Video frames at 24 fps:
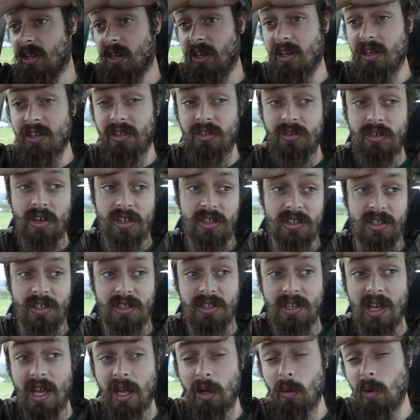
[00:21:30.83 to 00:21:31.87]
an interesting
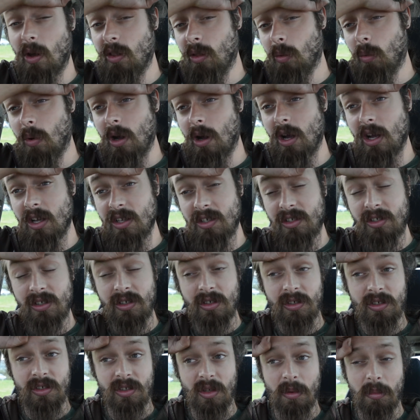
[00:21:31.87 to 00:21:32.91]
day weather-wise,
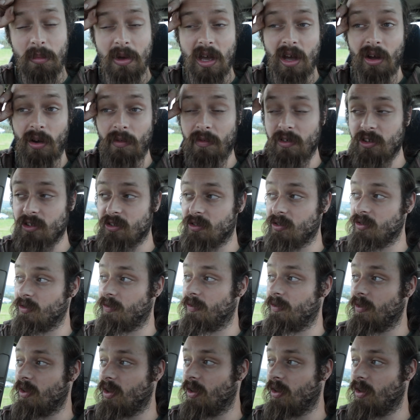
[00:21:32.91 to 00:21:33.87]
because the Met Office has